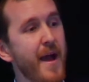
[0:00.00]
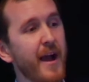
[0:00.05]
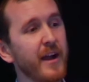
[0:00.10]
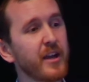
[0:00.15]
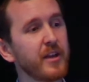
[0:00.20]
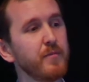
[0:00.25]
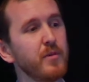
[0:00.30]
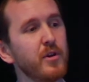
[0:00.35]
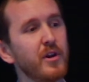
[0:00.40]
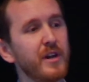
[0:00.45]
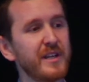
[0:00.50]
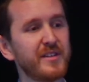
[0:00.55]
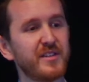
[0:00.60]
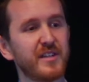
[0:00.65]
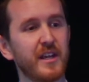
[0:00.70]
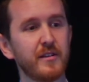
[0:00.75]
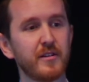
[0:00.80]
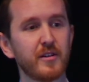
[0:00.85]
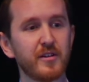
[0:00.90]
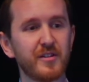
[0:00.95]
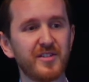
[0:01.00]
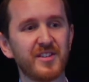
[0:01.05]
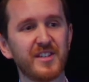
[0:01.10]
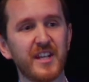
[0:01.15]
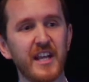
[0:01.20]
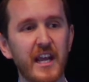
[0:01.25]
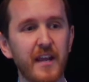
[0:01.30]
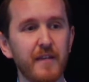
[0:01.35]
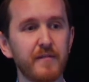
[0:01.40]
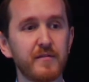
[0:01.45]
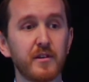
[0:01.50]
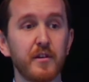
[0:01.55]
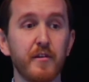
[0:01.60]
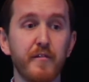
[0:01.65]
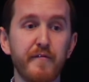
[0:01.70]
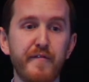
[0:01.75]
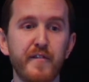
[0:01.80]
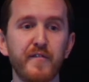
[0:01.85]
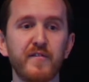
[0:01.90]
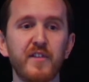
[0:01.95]
And that community center saves
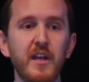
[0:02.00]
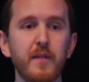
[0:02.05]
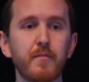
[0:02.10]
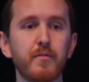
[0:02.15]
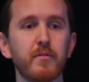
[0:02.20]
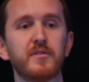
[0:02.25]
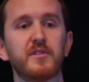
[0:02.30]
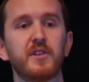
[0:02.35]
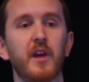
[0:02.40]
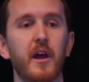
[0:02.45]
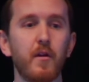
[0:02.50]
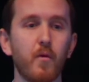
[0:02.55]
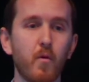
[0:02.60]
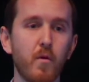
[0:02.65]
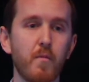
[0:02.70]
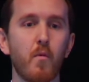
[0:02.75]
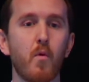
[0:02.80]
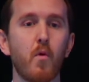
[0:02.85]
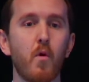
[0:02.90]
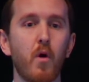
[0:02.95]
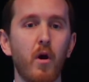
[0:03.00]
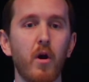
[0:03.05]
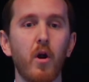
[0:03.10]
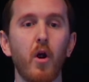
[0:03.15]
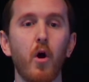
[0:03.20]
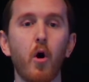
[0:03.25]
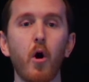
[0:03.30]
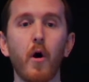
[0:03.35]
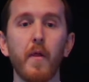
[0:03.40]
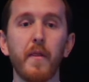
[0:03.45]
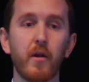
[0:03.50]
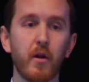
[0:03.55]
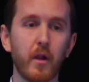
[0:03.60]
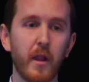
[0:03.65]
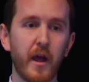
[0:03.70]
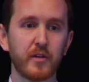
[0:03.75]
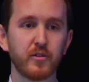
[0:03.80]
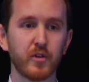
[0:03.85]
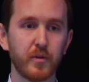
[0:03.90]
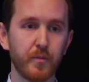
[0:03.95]
15% or more on
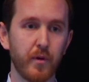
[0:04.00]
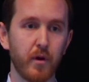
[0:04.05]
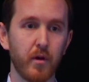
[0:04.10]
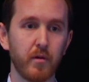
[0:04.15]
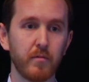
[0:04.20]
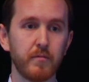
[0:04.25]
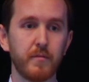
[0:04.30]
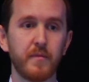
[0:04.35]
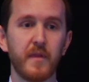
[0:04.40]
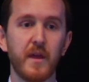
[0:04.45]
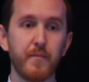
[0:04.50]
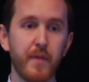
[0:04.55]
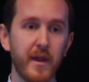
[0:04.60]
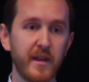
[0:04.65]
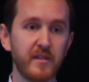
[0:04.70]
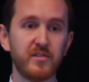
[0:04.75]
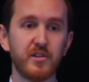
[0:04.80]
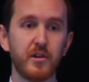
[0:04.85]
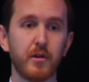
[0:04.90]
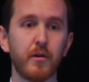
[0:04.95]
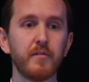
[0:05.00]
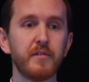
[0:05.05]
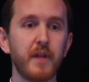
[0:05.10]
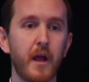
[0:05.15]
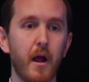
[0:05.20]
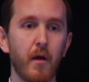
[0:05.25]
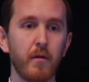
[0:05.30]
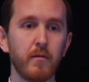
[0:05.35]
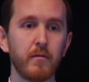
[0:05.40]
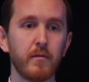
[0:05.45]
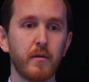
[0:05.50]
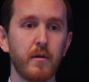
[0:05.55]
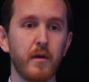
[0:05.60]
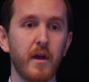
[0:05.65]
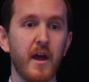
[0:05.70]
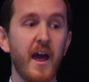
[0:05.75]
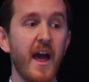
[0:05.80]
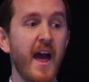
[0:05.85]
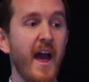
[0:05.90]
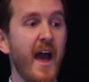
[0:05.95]
their electric bill. They pay zero down,
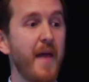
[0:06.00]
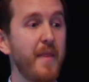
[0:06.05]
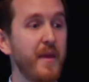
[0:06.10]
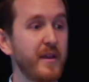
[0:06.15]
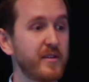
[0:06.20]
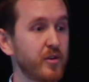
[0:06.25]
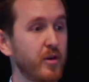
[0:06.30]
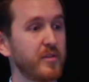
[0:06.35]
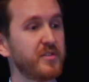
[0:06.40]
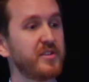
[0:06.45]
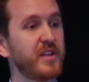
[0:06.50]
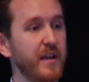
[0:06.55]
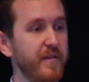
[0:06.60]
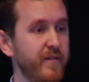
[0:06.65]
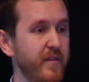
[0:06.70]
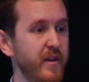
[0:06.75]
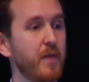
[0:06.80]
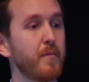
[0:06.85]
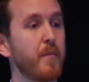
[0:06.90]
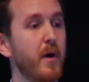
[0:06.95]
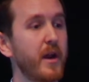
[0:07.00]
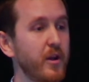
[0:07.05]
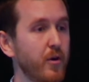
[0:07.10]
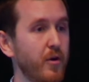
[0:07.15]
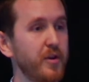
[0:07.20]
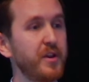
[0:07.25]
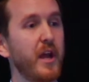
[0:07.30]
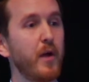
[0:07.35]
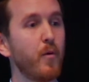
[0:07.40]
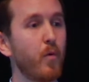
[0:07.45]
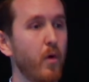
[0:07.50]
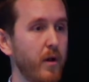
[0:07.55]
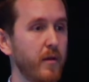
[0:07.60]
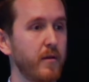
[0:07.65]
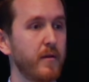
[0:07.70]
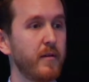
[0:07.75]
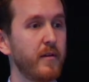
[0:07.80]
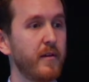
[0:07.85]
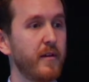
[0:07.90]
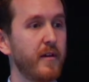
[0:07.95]
and they start saving money on day
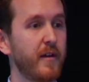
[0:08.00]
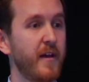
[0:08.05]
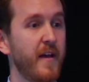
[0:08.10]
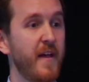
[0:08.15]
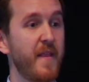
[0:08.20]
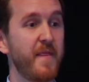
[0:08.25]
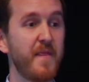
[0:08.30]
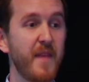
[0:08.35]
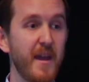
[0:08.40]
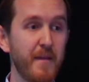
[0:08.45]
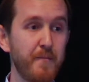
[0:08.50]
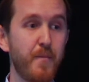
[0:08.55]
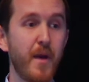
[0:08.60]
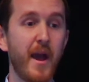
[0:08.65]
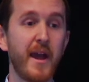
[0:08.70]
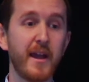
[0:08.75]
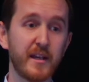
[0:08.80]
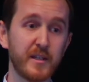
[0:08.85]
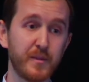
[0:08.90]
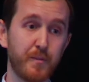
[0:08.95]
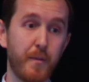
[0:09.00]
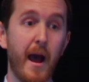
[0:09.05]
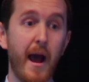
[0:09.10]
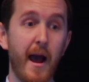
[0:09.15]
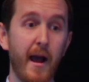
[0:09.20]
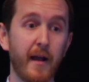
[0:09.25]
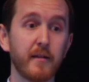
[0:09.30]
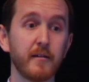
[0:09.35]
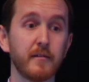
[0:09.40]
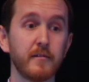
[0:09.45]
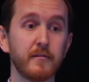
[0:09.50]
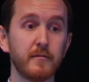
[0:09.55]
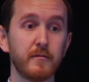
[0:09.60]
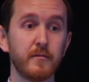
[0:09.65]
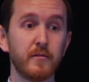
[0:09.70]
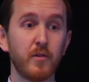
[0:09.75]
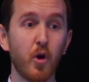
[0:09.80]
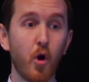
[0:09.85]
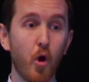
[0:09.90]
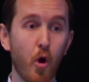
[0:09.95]
one. They pay us back
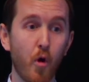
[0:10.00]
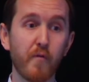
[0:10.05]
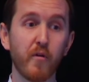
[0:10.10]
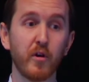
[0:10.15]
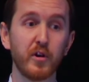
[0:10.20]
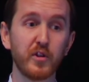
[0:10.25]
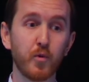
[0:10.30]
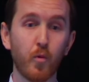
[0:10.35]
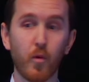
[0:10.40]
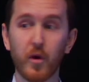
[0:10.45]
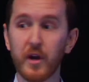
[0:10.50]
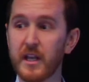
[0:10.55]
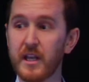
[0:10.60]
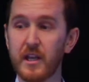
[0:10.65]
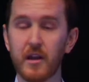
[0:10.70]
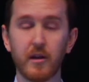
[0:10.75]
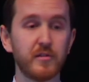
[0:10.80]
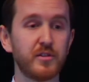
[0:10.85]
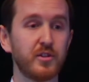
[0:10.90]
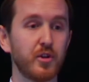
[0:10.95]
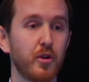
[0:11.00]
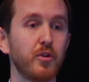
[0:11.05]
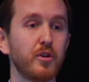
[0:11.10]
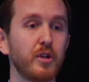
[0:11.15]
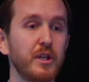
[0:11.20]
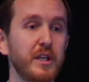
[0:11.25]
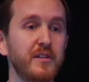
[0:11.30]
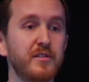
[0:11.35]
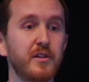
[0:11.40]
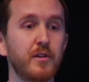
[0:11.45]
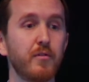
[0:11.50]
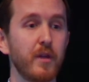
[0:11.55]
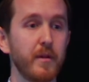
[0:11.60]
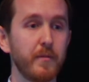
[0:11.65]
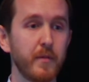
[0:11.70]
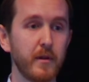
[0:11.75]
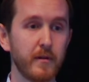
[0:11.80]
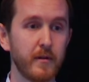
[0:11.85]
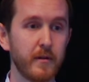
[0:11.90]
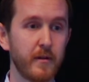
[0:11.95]
over a 20-year solar lease
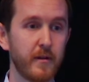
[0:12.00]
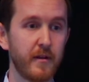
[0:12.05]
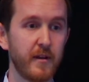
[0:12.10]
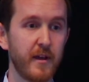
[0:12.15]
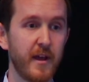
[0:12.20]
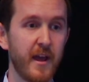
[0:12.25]
agreement,